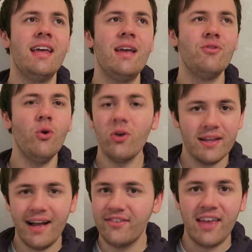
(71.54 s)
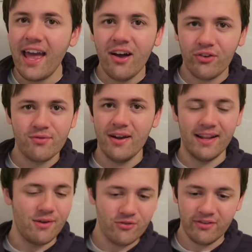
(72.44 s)
It was organised chaos,
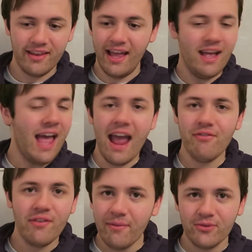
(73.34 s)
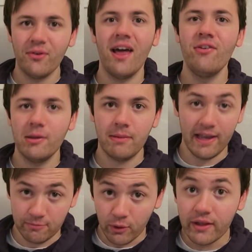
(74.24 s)
really. It was just... Everything was all over the
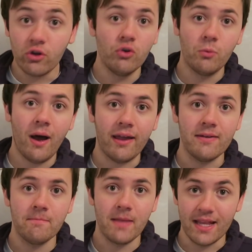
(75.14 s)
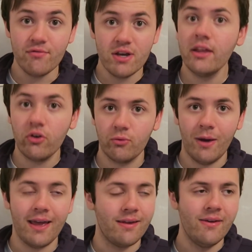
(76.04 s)
place, but in a good way. In a really good
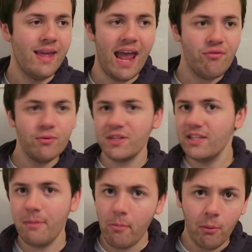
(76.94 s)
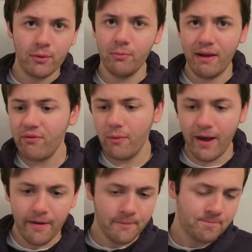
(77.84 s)
way. Everyone seemed to be popping up
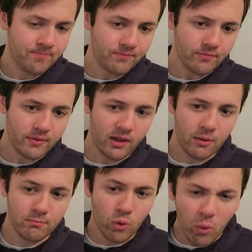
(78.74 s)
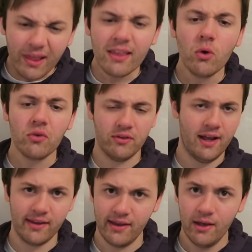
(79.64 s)
everywhere. But what it looked
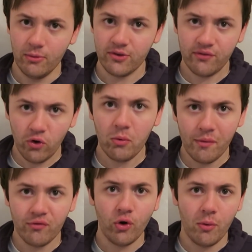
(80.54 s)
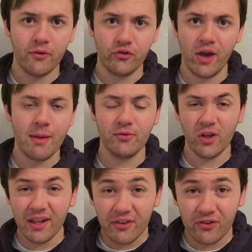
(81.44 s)
like was a 4-1-4-1 shape,
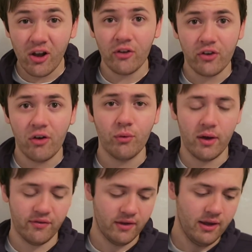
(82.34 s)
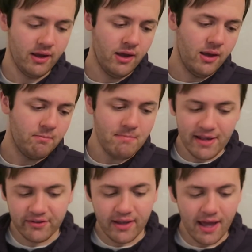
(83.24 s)
certainly to start off with.
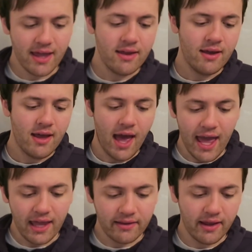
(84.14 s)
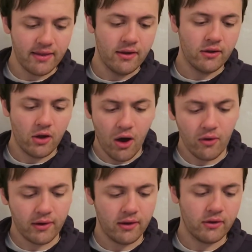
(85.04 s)
Meslier, Ayling,
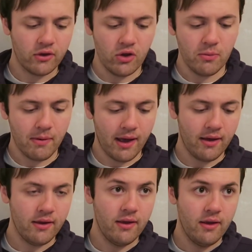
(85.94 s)
Koch, Cooper,